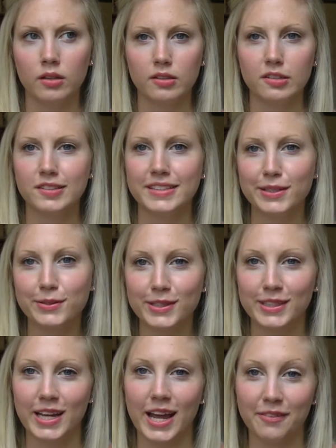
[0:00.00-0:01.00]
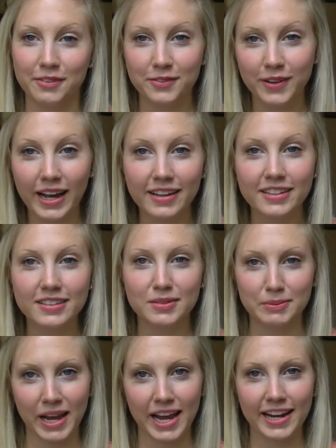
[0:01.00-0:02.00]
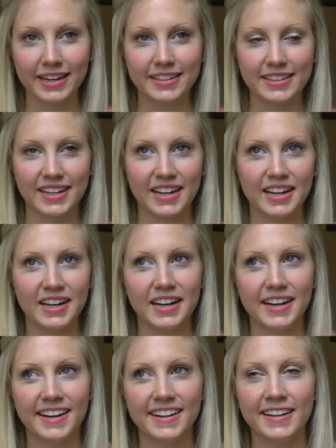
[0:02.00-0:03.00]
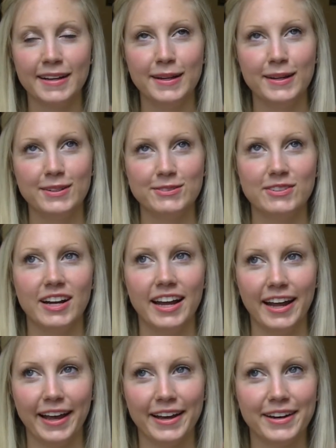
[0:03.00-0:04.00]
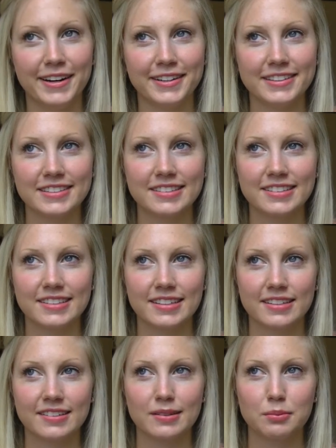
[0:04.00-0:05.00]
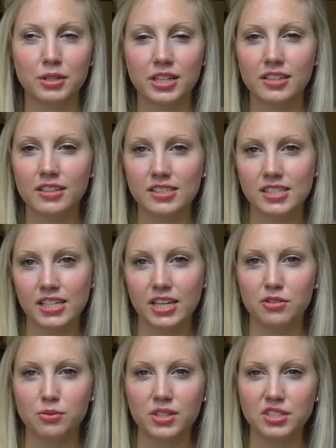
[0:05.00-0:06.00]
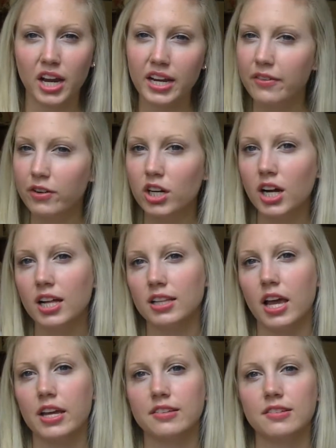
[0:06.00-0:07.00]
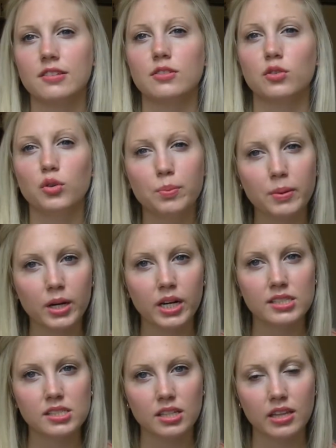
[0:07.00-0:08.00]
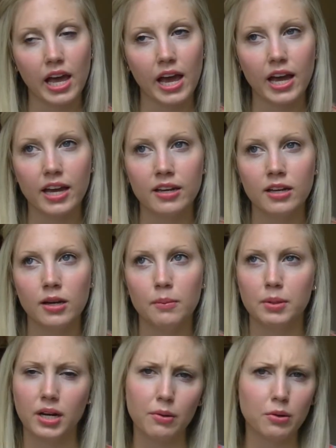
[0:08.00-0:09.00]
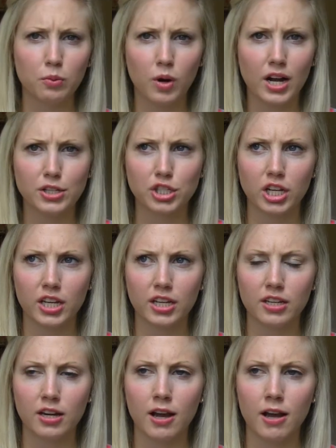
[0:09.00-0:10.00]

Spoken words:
The Secret Life of Alex Mack. What else? Sabrina the Teenage Witch. I never got like super into that, but I would watch it.